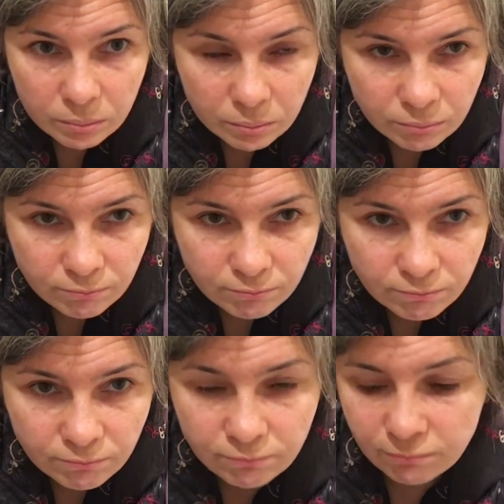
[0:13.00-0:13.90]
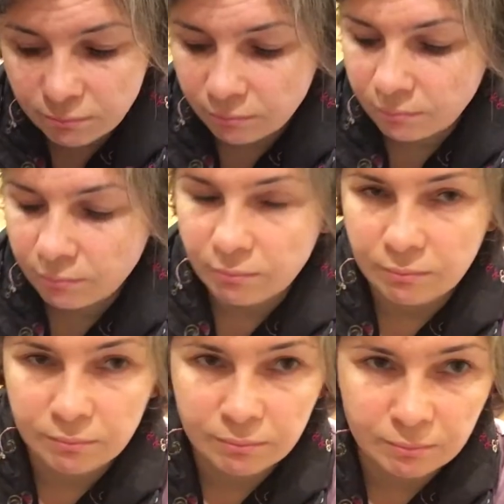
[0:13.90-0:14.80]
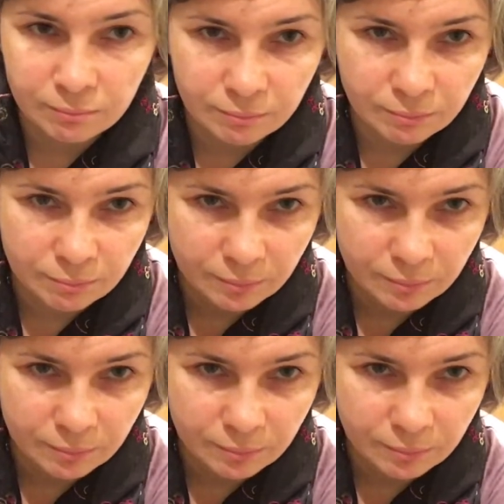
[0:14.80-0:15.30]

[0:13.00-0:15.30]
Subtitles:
Nobody speaks.